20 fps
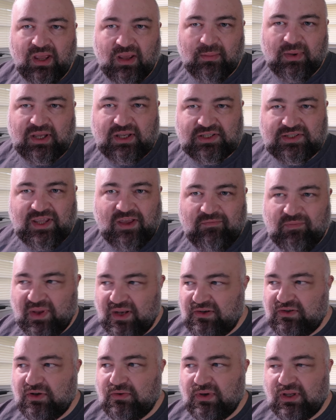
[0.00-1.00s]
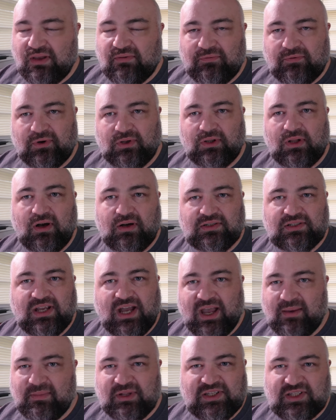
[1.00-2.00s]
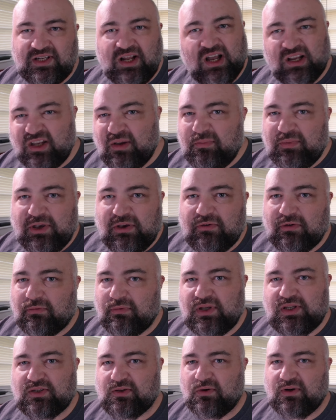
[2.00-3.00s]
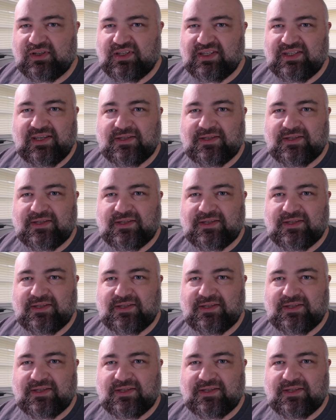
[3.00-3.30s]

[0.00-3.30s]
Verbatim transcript: Because they've been doing it for a long time. It's not computer resources.